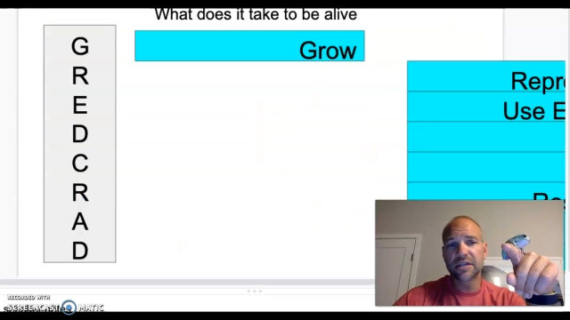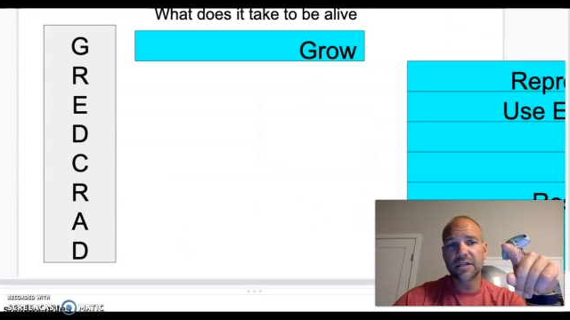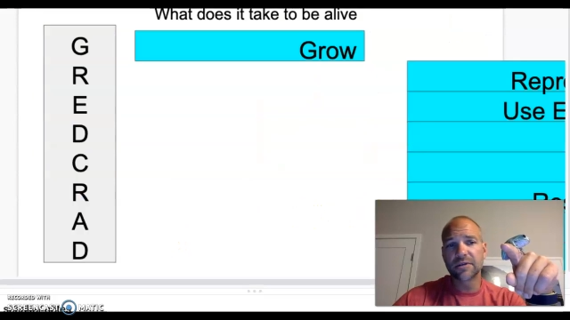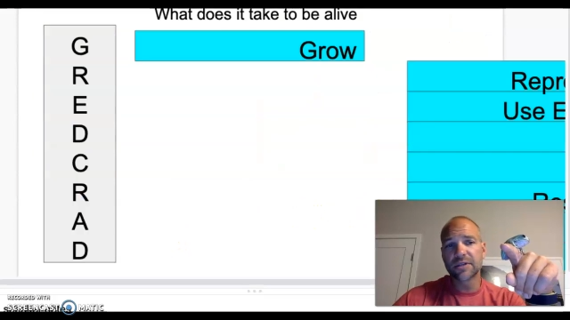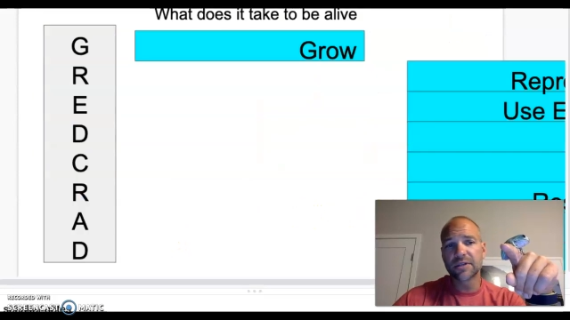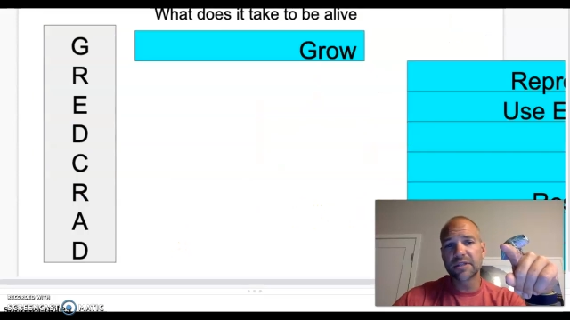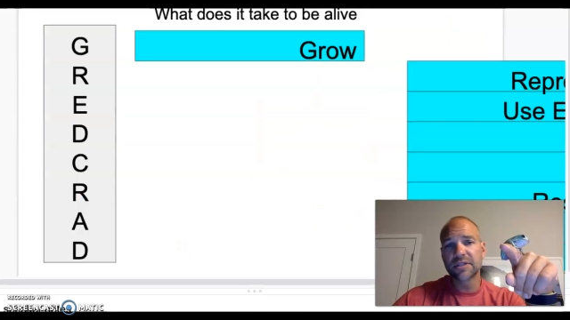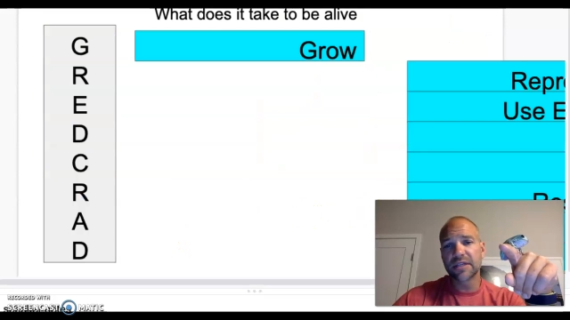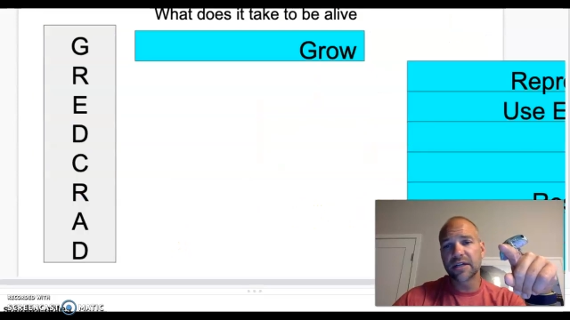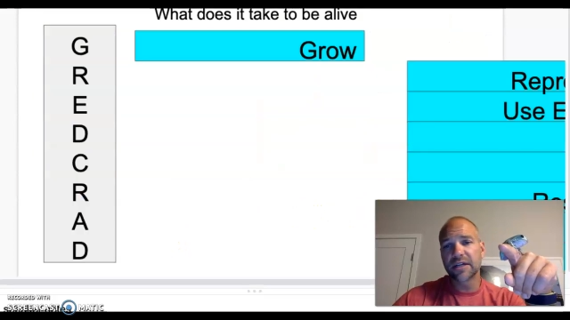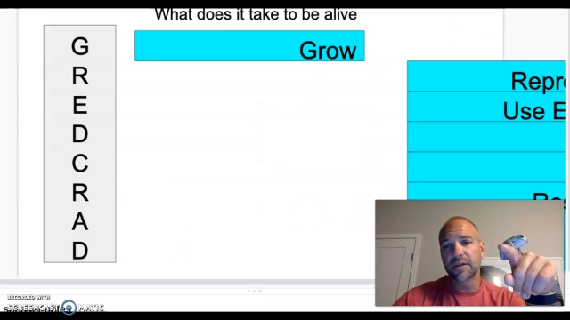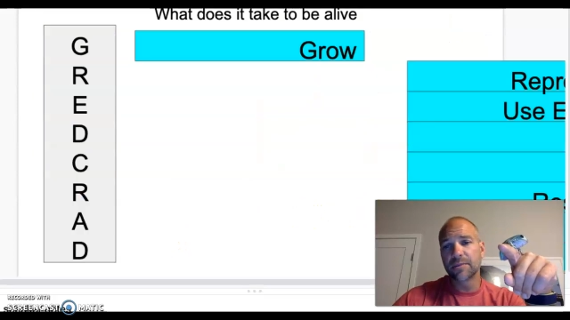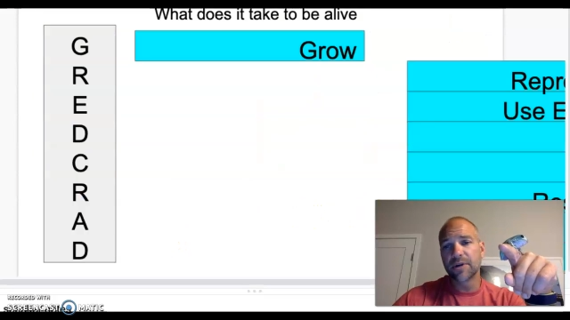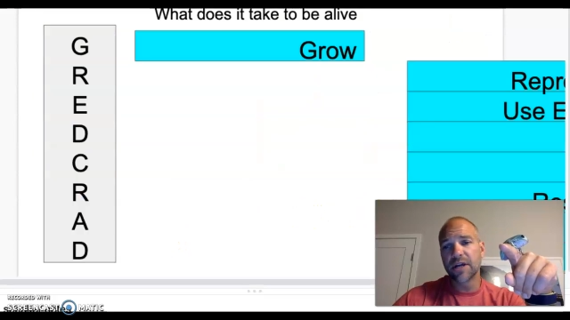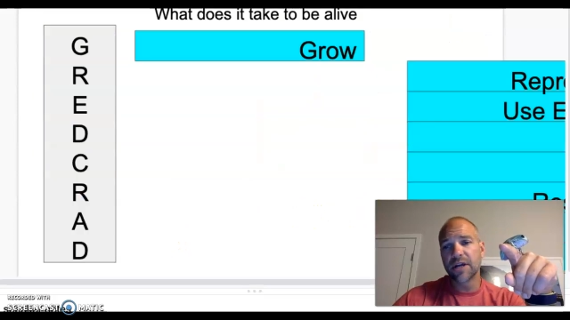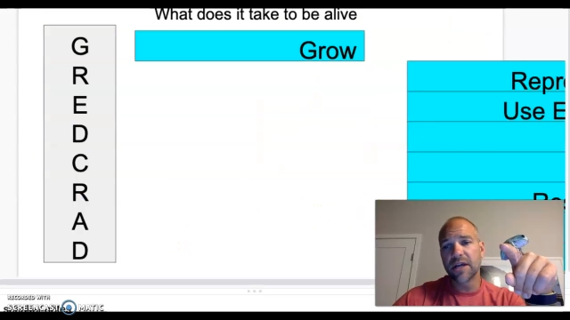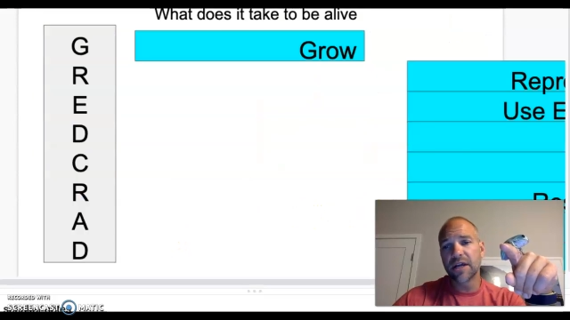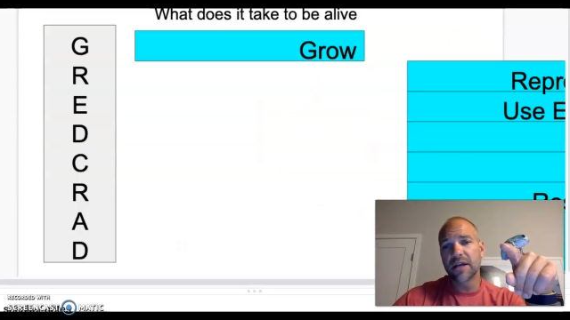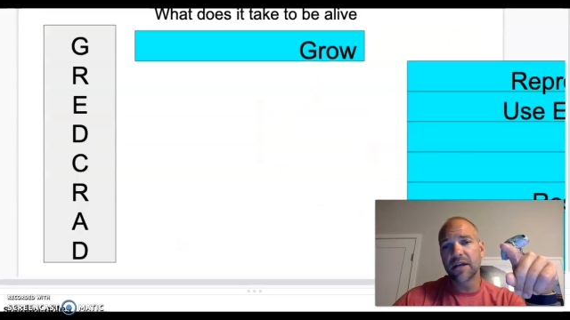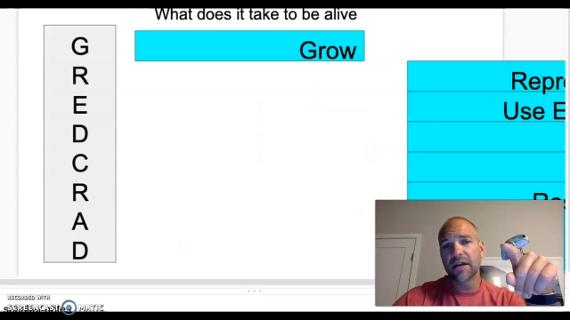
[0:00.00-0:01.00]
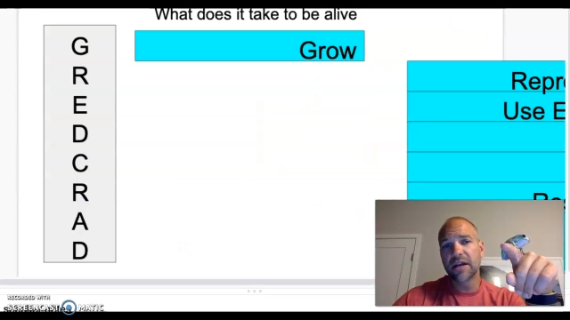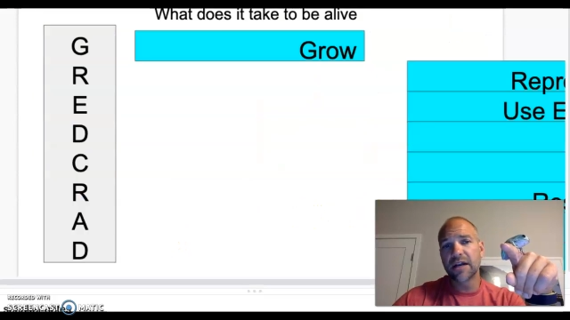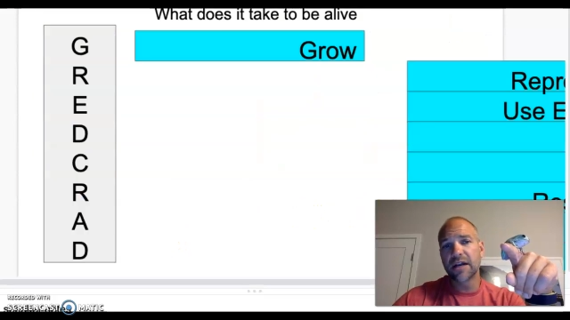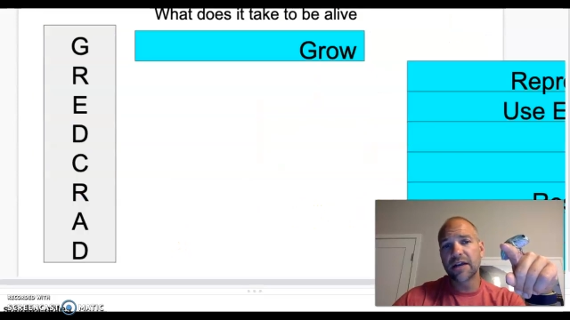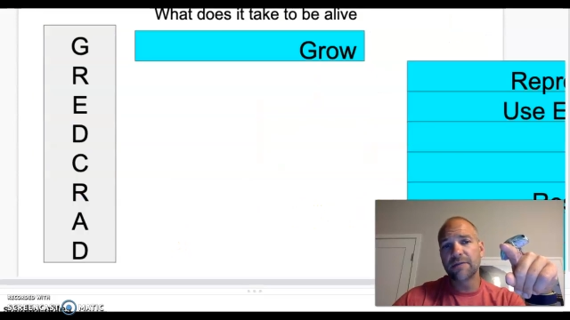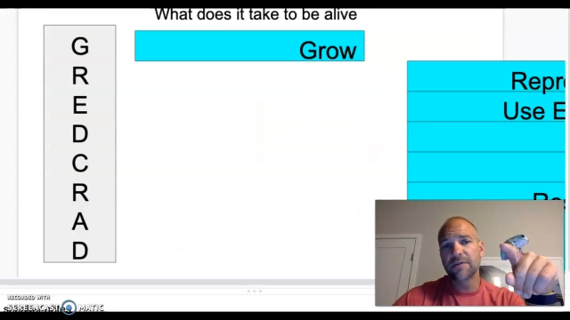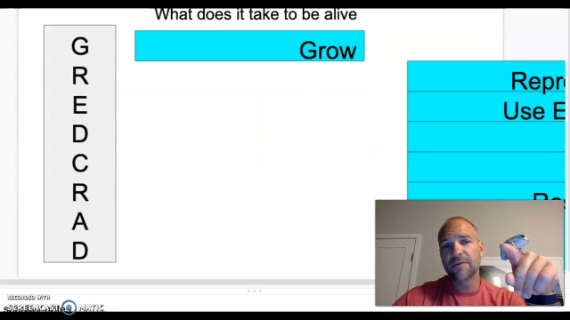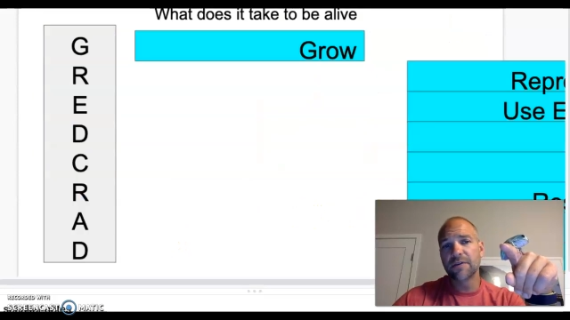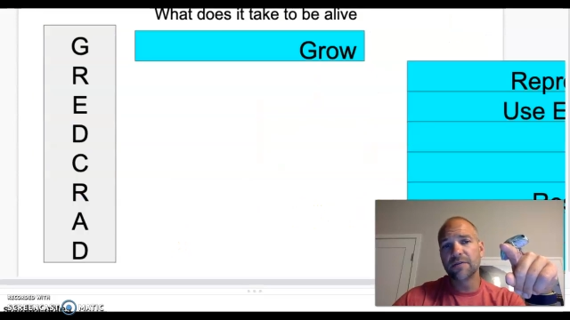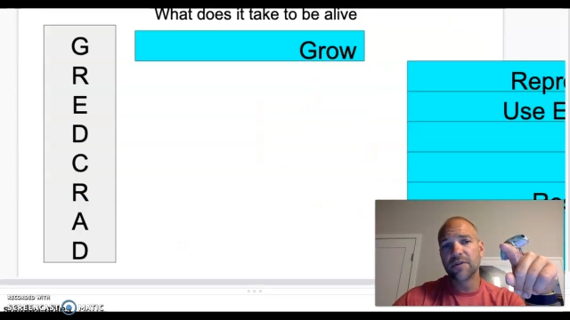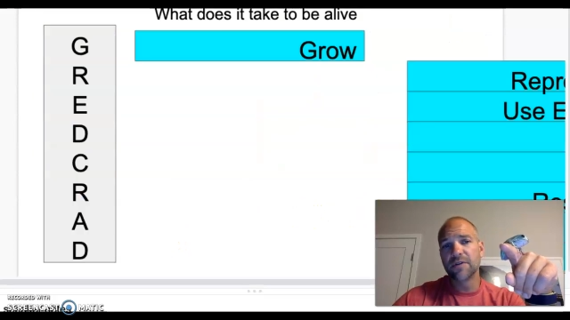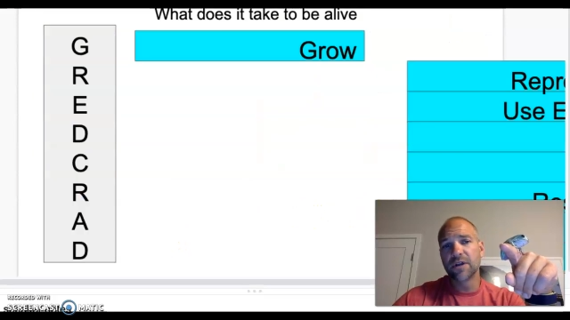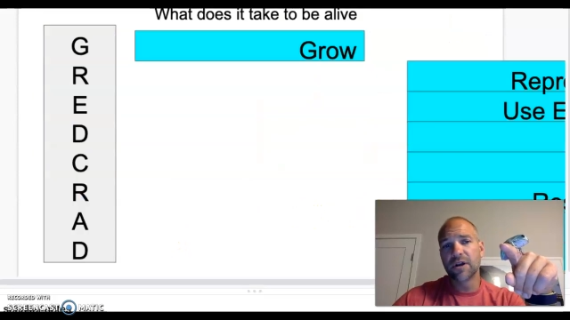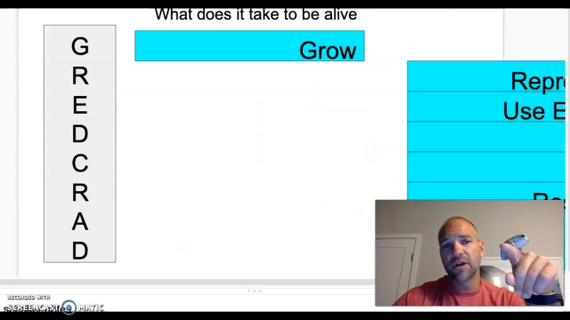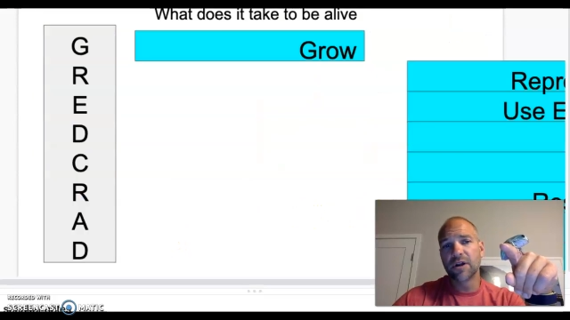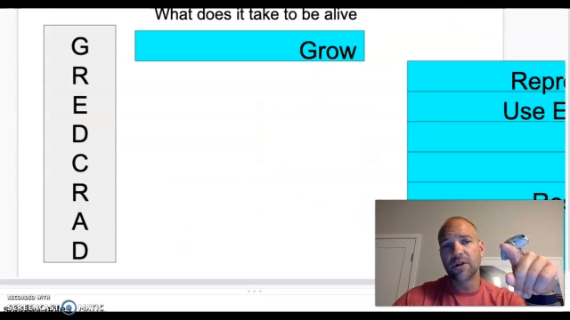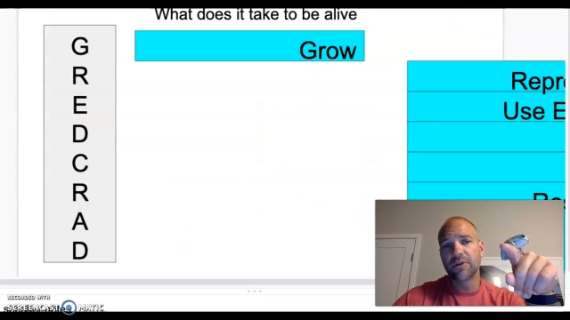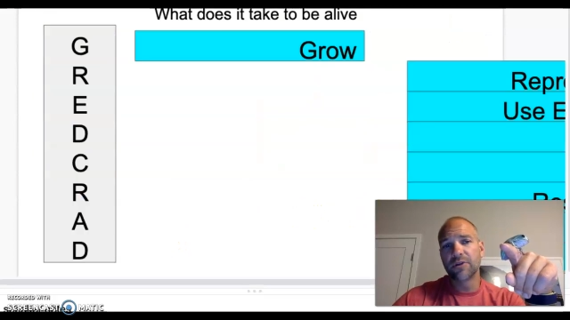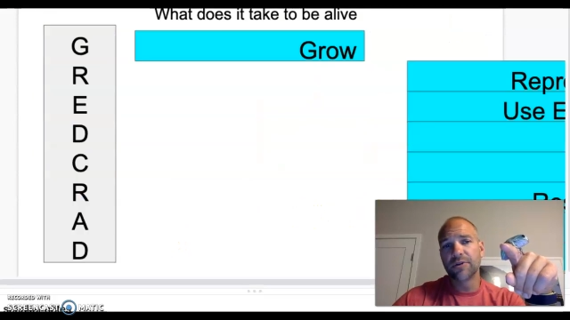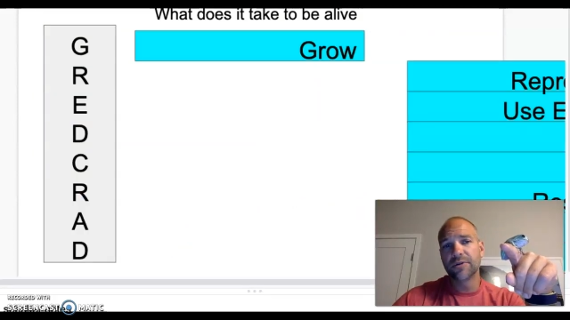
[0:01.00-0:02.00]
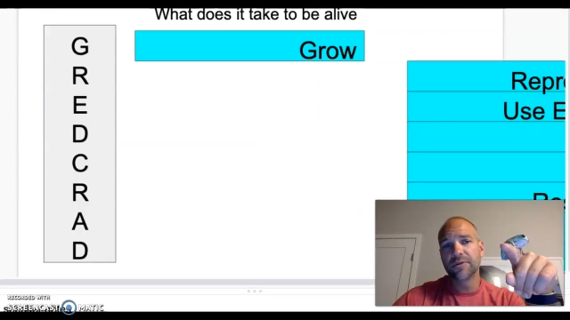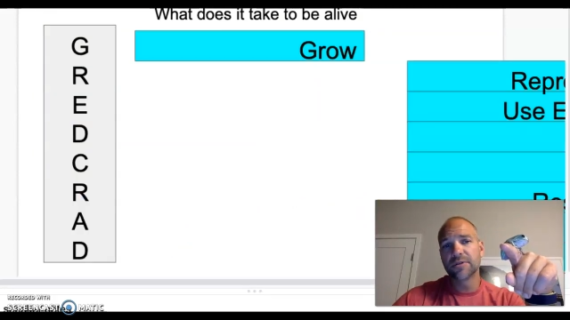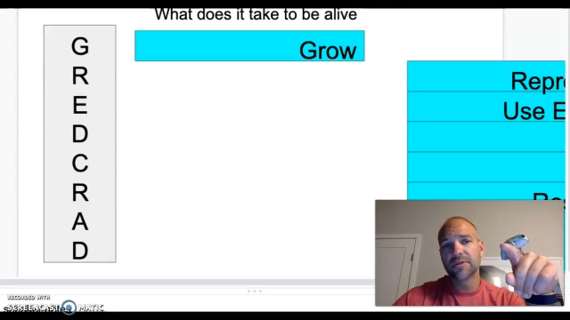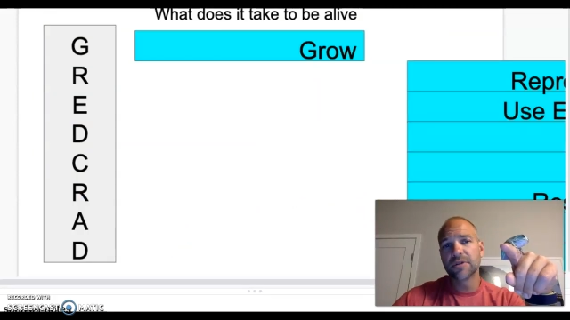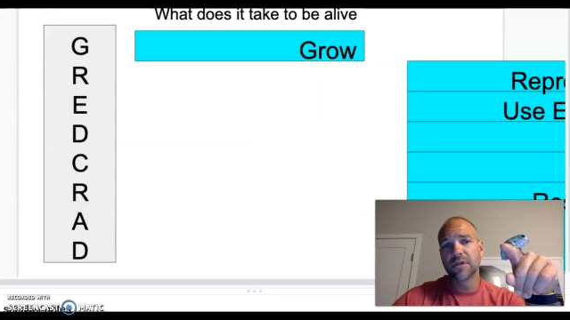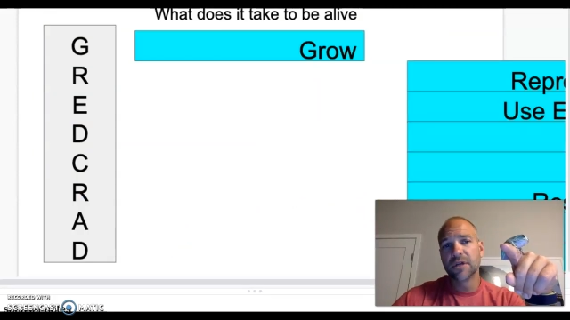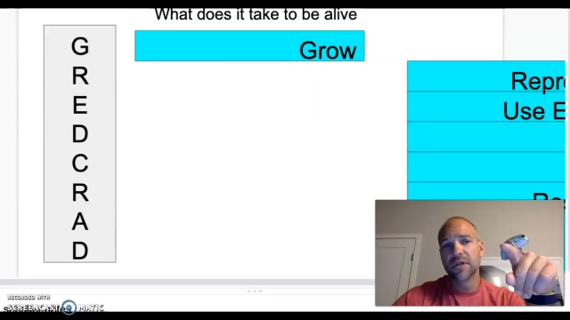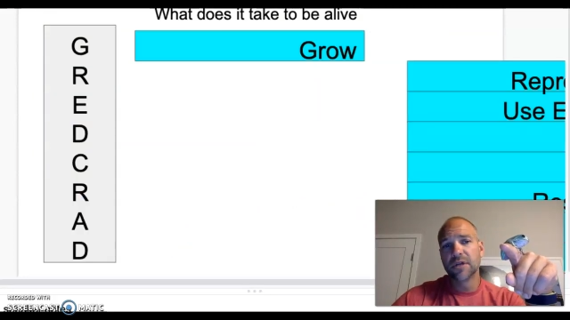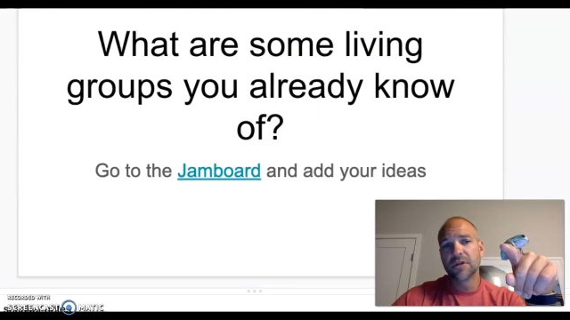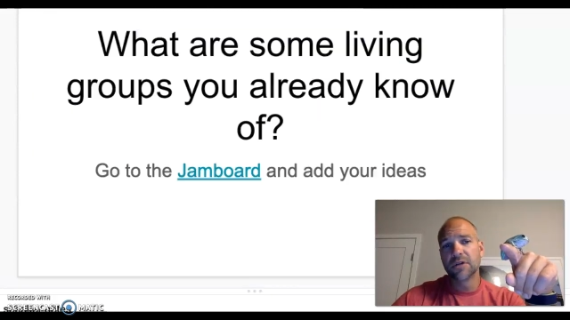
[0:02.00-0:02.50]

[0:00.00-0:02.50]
a look at slide number 9, and after you've done all those,